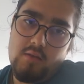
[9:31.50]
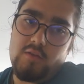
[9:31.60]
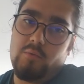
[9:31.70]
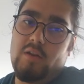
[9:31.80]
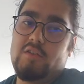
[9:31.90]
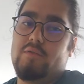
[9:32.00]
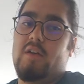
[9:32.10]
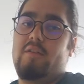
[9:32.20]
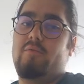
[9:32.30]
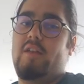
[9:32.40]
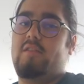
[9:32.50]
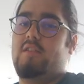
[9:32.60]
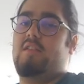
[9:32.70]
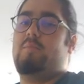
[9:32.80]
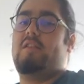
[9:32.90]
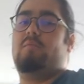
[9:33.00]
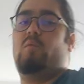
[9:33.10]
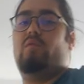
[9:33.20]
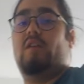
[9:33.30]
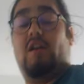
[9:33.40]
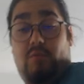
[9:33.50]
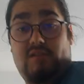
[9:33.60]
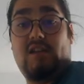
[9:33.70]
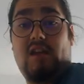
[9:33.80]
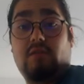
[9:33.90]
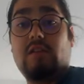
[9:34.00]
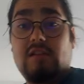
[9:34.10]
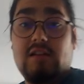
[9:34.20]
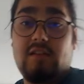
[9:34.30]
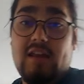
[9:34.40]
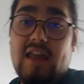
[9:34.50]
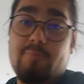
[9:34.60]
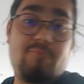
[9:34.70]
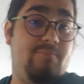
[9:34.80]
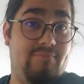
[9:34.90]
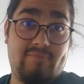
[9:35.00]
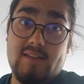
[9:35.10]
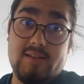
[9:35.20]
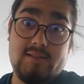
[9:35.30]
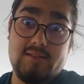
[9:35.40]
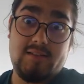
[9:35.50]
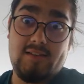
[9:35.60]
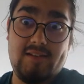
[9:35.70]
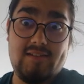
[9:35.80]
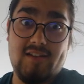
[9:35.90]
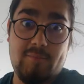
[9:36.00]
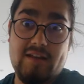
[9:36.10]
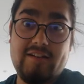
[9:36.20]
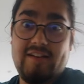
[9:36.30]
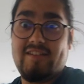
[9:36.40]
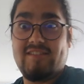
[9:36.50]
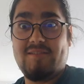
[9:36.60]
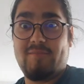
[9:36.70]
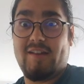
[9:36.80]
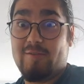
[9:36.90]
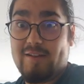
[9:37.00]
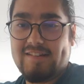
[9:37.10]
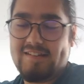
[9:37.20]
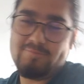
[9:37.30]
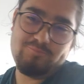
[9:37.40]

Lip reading: So knight d5 is indeed the best move, and I was scared of this in the game. At least I'm calculating something correctly.